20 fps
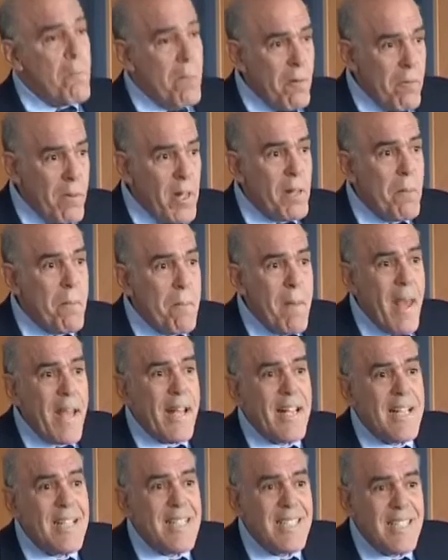but really
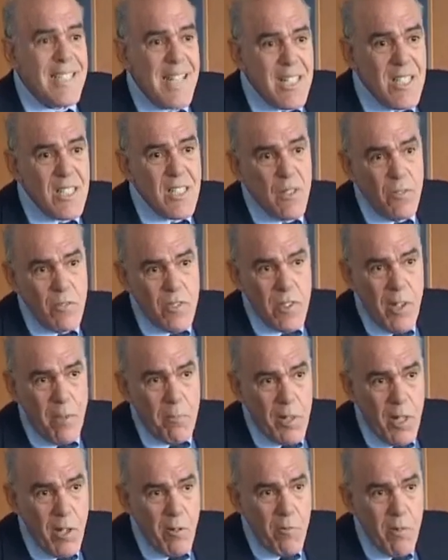making sense of
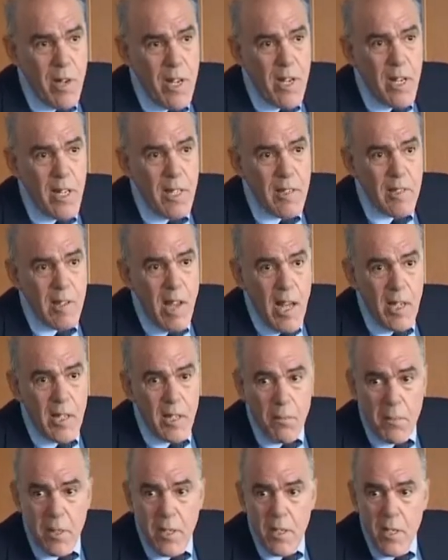something, reading a
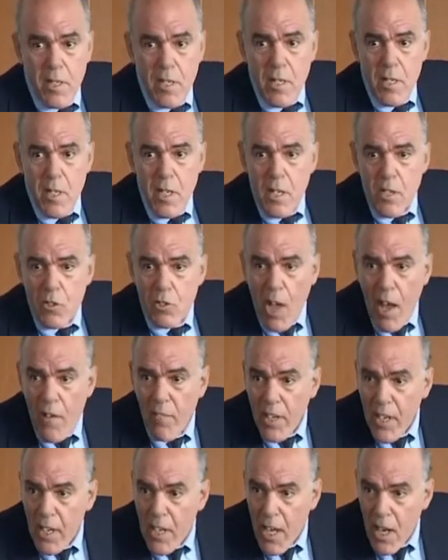document,
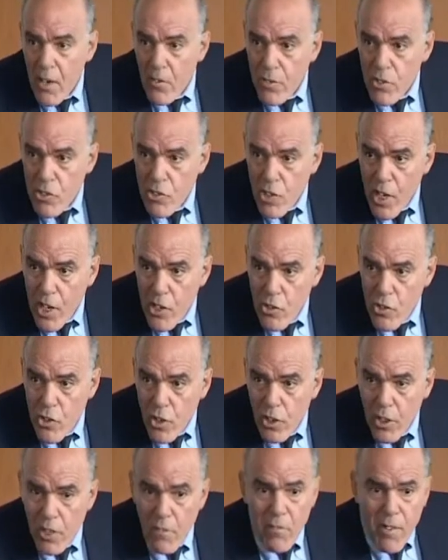having a
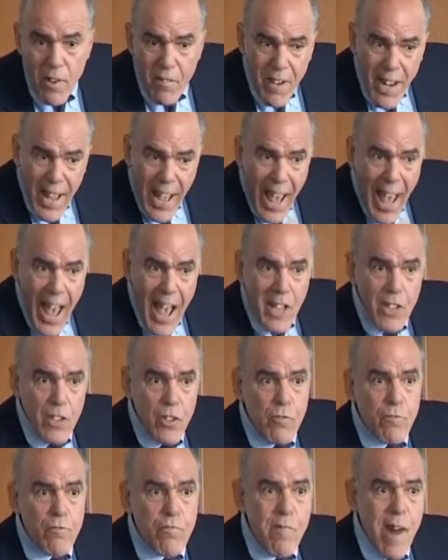conversation. The very act
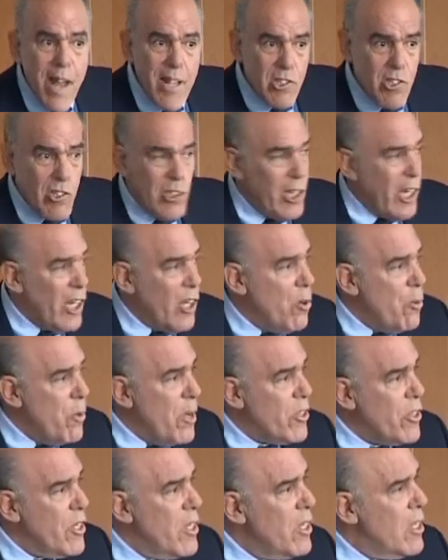of wrestling
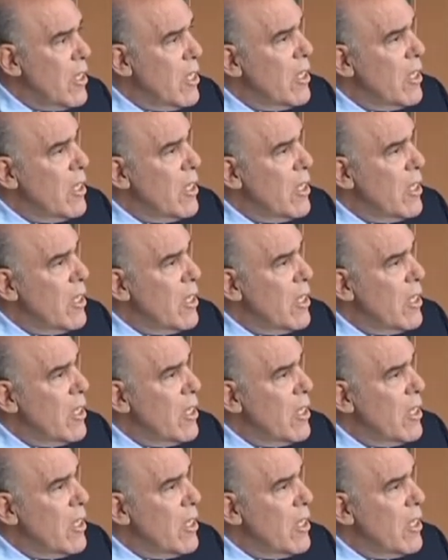with